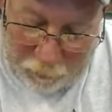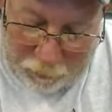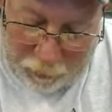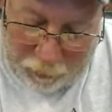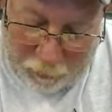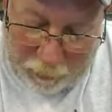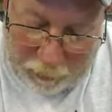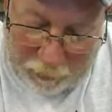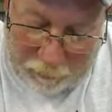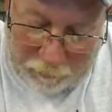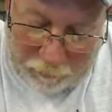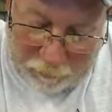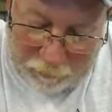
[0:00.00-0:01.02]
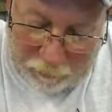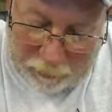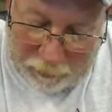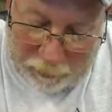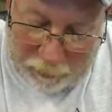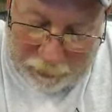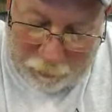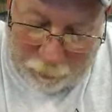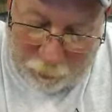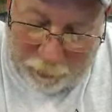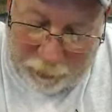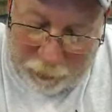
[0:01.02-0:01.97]
So that's
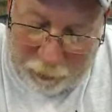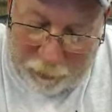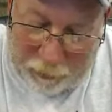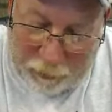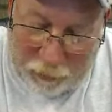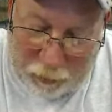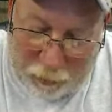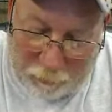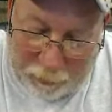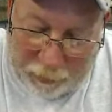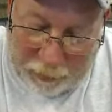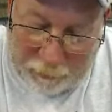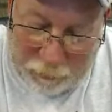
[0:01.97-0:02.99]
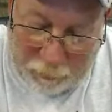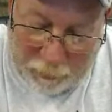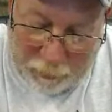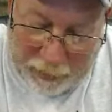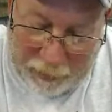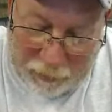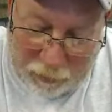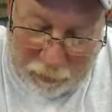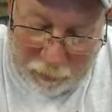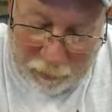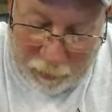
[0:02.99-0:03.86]
pretty good that you can pick up some guys